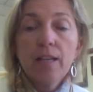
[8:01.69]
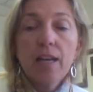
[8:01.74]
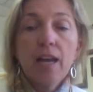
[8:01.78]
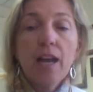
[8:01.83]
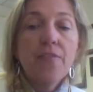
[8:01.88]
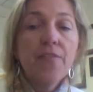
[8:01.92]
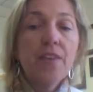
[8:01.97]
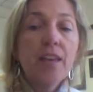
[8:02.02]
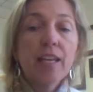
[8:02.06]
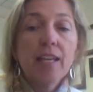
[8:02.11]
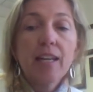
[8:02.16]

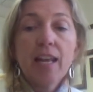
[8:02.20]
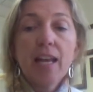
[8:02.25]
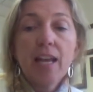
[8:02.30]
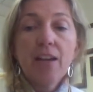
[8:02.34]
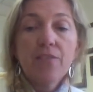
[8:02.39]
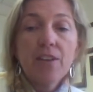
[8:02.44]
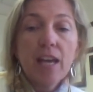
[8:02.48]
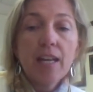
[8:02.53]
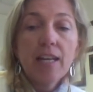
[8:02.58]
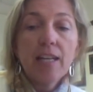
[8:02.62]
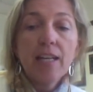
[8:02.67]
And they can
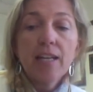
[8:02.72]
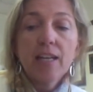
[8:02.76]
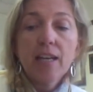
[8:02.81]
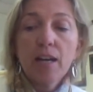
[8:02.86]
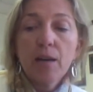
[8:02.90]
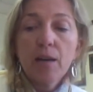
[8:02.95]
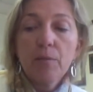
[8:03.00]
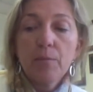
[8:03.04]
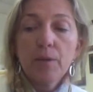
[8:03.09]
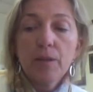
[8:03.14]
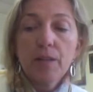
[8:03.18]
have any
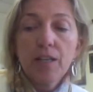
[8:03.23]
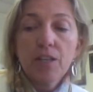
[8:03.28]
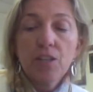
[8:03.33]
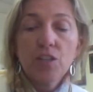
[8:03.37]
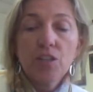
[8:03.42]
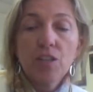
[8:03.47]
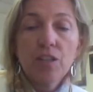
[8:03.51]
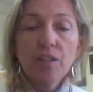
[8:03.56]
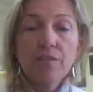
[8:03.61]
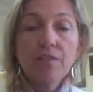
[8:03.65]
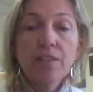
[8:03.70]

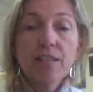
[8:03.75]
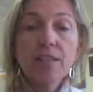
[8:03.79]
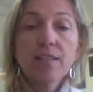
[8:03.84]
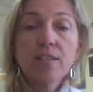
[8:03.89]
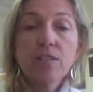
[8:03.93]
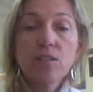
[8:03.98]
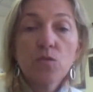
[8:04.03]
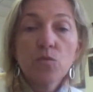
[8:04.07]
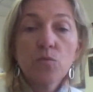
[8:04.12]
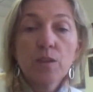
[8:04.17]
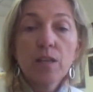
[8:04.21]
combination of these
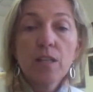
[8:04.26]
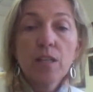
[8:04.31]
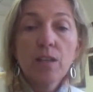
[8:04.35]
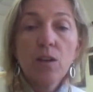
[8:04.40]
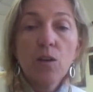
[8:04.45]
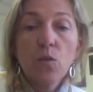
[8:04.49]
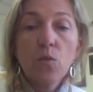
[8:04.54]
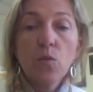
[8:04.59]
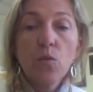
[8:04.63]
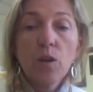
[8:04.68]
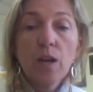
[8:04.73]
3
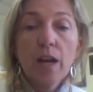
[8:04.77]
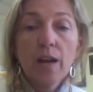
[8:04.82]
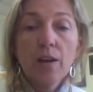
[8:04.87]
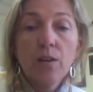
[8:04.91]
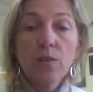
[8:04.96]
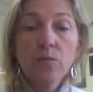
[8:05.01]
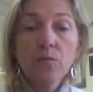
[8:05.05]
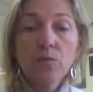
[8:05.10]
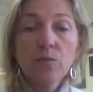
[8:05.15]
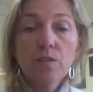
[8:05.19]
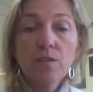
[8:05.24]
low
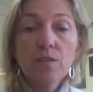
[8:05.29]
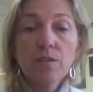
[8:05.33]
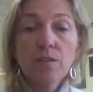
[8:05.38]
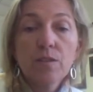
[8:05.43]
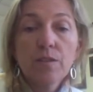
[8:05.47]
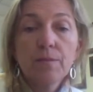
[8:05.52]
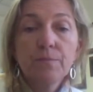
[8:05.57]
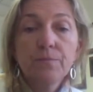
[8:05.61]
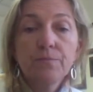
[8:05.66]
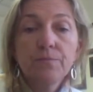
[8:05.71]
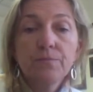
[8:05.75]
counts.
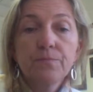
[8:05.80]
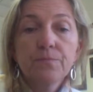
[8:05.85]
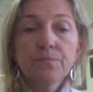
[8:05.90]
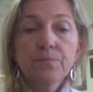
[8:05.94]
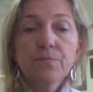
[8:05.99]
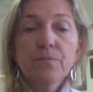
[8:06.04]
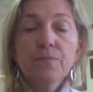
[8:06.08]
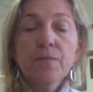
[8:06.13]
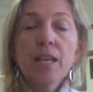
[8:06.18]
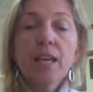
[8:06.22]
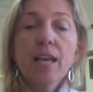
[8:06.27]

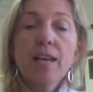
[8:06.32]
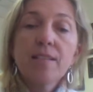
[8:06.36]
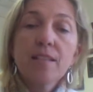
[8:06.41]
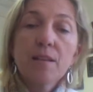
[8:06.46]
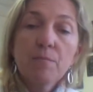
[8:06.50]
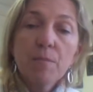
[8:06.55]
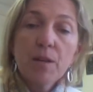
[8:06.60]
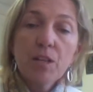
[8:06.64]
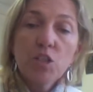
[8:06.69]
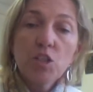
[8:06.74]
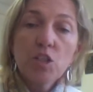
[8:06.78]
As I
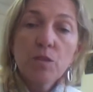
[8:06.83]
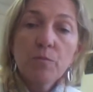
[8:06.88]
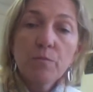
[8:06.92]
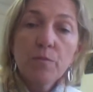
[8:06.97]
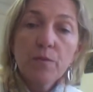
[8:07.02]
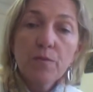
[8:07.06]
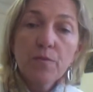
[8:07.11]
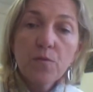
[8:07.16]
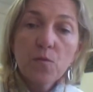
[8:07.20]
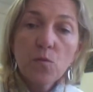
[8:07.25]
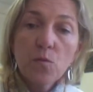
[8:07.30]
mentioned
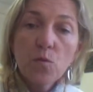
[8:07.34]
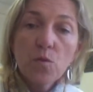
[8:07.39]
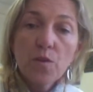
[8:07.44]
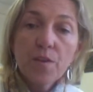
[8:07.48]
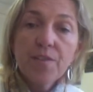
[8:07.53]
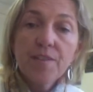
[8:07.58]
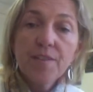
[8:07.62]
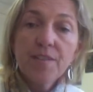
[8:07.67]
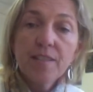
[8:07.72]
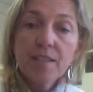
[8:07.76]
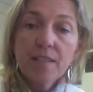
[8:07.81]
before,
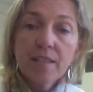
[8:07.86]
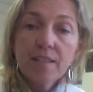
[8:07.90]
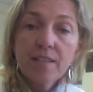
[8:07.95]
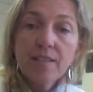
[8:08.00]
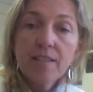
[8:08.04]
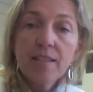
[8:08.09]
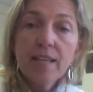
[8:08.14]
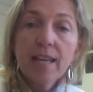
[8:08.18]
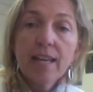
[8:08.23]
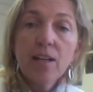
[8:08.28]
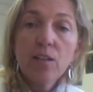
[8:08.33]
this
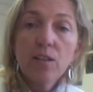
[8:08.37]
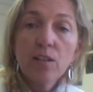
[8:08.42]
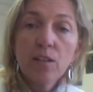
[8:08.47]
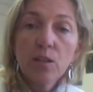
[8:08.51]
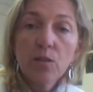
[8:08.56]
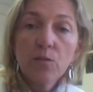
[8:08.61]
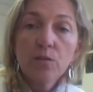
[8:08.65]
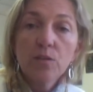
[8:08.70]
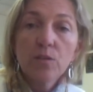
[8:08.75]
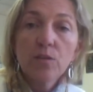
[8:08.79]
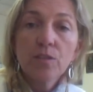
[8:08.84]
is a
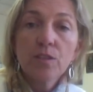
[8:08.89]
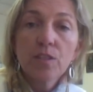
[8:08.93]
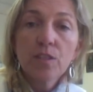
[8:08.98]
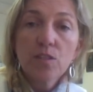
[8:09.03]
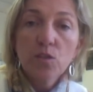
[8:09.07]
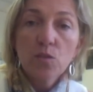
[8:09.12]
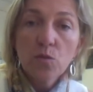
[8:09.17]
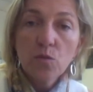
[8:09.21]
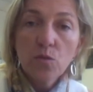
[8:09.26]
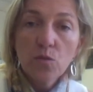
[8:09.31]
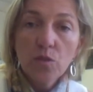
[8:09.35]
clonal
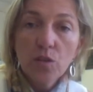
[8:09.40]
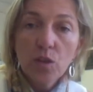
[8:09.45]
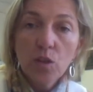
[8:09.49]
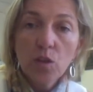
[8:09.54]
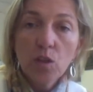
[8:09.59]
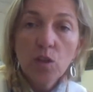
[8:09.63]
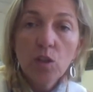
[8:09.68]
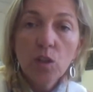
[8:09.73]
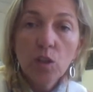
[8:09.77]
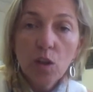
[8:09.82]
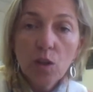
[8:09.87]
disorder.
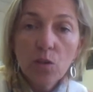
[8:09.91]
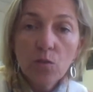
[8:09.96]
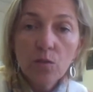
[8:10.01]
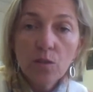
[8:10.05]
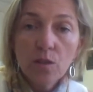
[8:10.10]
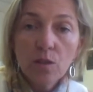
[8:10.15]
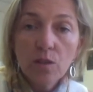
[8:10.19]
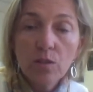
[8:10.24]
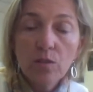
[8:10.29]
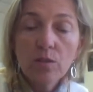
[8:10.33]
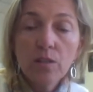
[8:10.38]

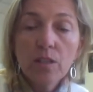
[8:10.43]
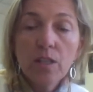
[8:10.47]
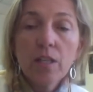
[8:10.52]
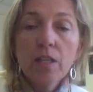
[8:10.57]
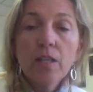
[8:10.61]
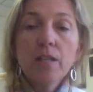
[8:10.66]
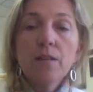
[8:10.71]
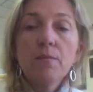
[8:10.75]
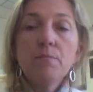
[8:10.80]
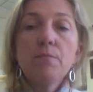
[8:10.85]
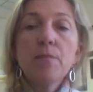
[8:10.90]
Clonal
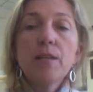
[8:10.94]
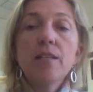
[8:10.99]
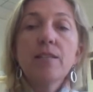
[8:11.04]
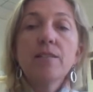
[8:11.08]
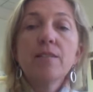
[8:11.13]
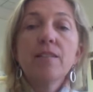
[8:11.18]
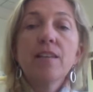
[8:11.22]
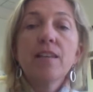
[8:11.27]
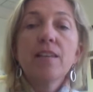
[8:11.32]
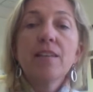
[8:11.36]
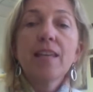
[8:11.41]

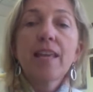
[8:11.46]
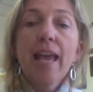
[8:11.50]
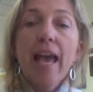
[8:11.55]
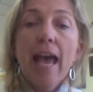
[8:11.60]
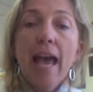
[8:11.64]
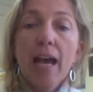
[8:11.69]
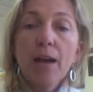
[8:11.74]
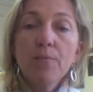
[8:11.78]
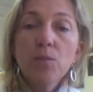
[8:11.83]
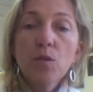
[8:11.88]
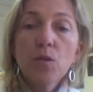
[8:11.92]
means that the
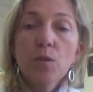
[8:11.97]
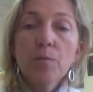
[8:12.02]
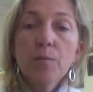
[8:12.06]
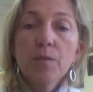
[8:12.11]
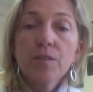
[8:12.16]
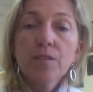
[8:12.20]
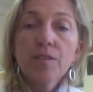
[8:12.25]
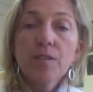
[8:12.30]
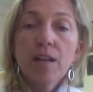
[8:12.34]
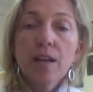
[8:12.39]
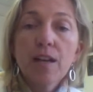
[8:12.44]
abnormal
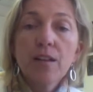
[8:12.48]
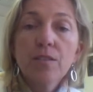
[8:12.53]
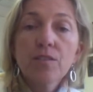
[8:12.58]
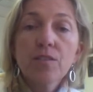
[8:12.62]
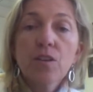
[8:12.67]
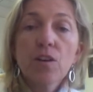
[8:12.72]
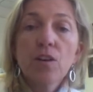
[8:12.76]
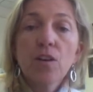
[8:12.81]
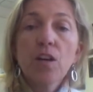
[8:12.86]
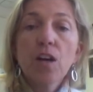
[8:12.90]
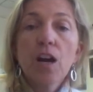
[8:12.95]
cells
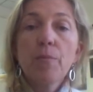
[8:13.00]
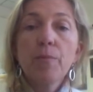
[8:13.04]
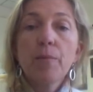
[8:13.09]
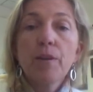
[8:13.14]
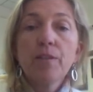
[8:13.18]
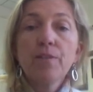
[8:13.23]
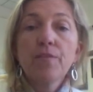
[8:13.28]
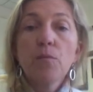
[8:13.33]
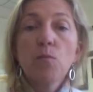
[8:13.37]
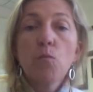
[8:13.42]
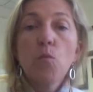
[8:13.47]
are coming
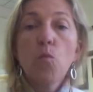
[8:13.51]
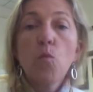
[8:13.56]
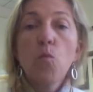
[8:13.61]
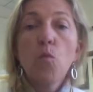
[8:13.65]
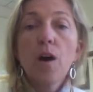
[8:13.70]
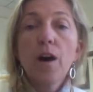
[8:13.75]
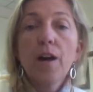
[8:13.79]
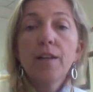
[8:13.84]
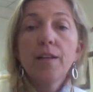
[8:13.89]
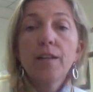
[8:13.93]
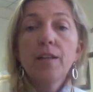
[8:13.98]
from
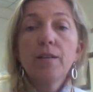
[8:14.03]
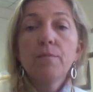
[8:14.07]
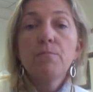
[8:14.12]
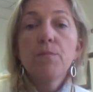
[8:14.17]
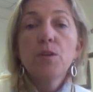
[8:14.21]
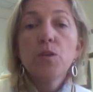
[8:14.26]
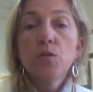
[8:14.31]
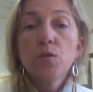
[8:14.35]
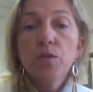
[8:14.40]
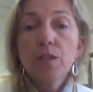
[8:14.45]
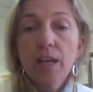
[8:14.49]
one
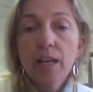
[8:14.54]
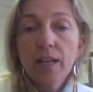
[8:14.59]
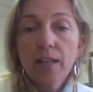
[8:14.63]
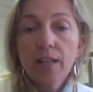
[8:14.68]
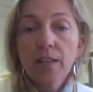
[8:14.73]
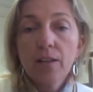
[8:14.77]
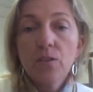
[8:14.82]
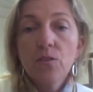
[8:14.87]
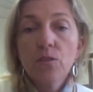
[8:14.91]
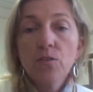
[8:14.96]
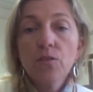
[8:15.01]

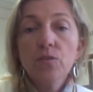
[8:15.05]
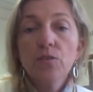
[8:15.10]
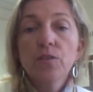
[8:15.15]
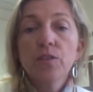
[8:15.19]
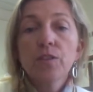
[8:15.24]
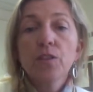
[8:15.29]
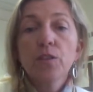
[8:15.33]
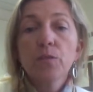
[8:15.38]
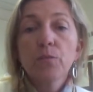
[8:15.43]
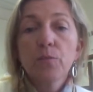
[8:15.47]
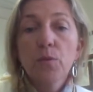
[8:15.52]
mutated
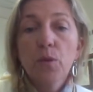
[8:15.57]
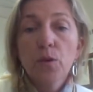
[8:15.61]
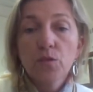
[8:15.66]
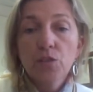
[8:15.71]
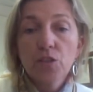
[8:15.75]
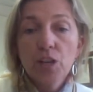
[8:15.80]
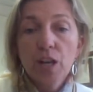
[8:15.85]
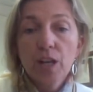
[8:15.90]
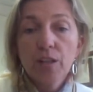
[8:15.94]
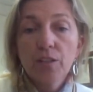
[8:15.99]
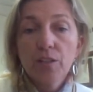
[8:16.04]
earlier
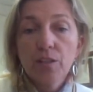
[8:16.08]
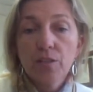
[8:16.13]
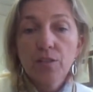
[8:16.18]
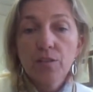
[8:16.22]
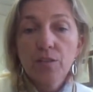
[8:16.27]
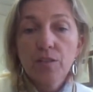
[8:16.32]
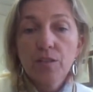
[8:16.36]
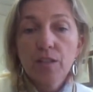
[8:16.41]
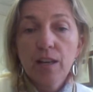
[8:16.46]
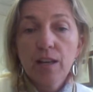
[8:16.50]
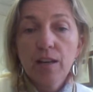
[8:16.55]
progenitor
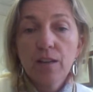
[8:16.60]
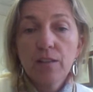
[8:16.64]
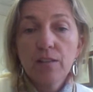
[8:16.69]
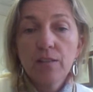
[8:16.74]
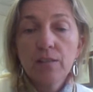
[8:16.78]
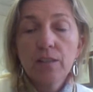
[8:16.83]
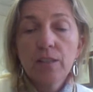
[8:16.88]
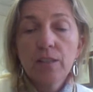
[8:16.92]
cell.